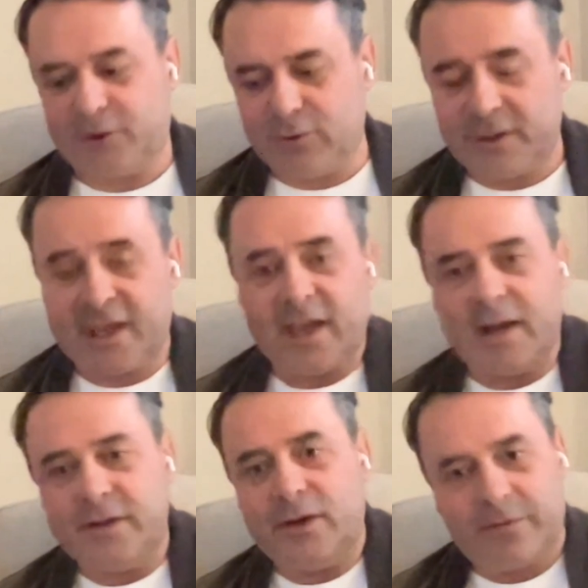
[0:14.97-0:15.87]
So you're looking
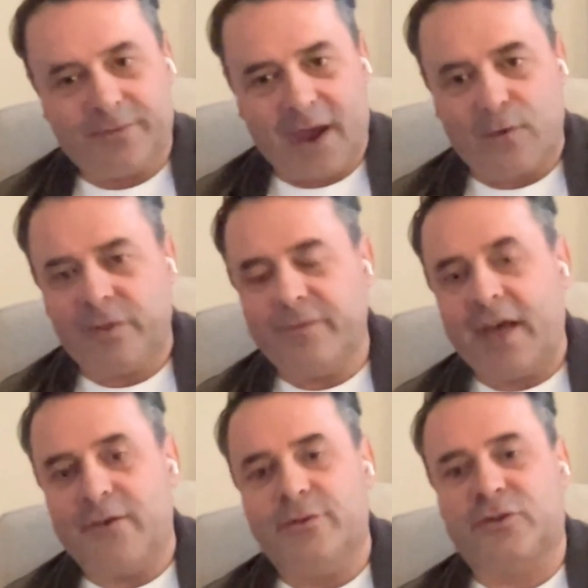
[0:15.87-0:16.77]
at how are the
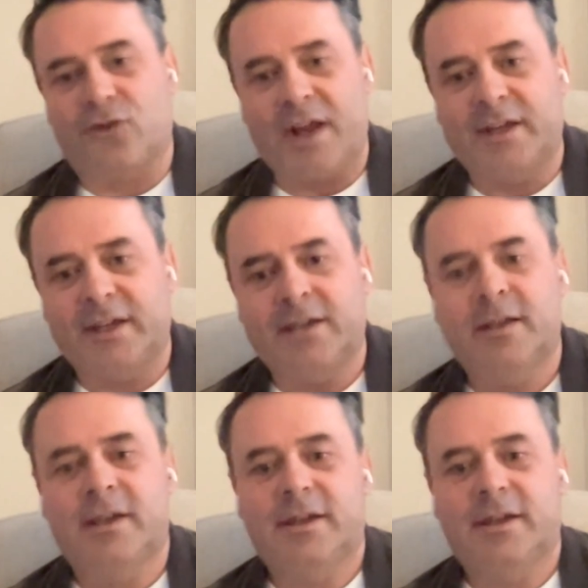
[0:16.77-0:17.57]
values trending?